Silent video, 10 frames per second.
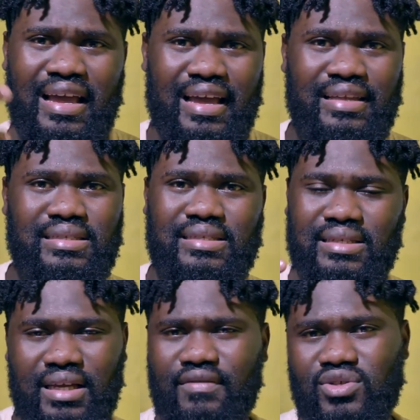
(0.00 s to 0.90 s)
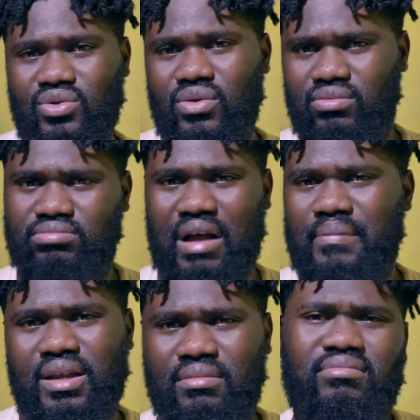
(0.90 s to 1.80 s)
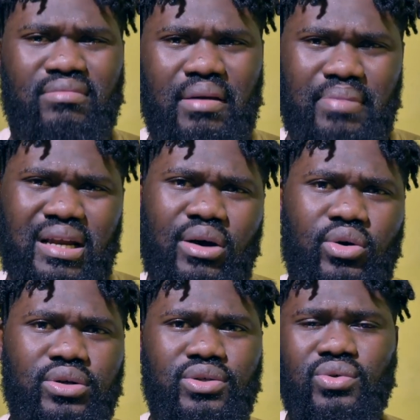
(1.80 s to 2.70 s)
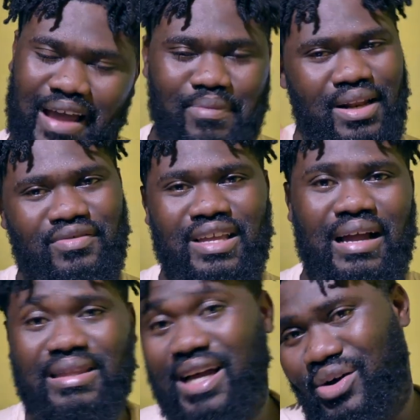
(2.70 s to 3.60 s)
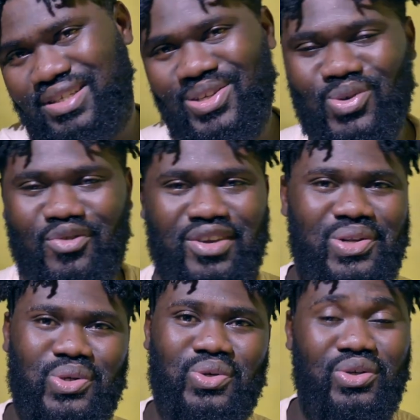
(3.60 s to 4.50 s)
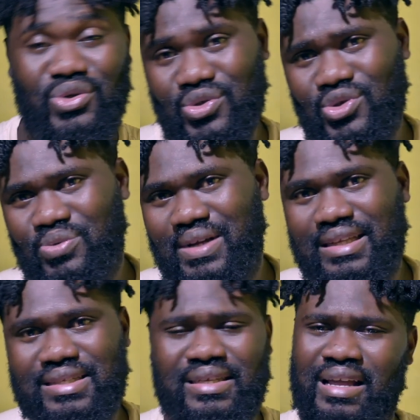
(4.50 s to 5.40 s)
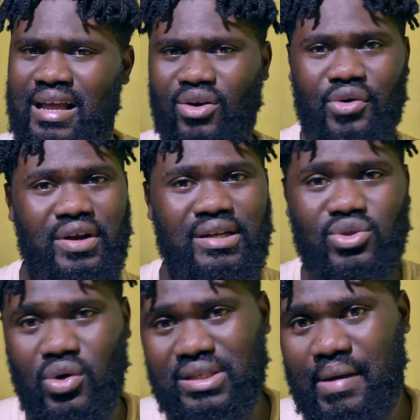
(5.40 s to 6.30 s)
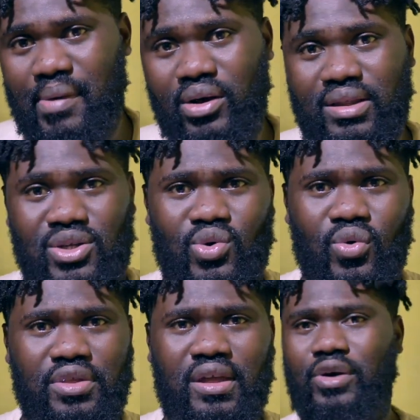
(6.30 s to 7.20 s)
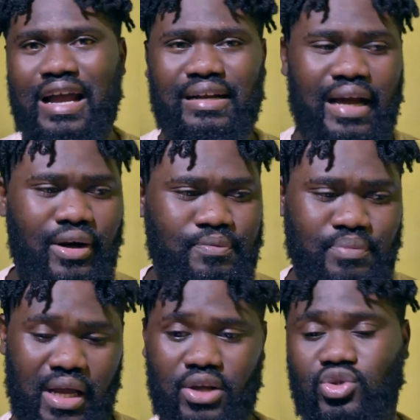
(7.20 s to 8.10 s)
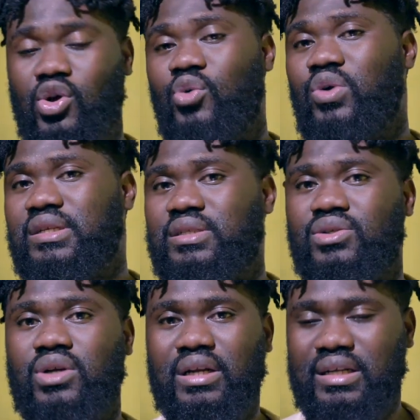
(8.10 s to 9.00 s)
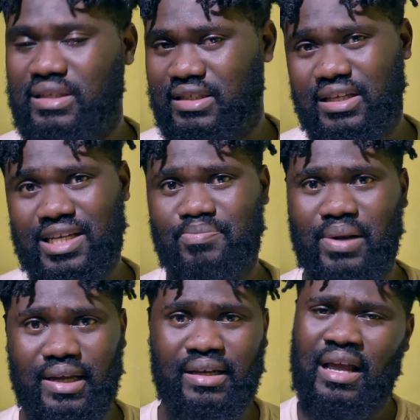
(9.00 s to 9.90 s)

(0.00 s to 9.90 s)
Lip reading: It gives you, I mean, a better audio. I believe there are thousands of videos on YouTube that's already talks about this whole thing. Right now, there is no windshield on it. It's just plain.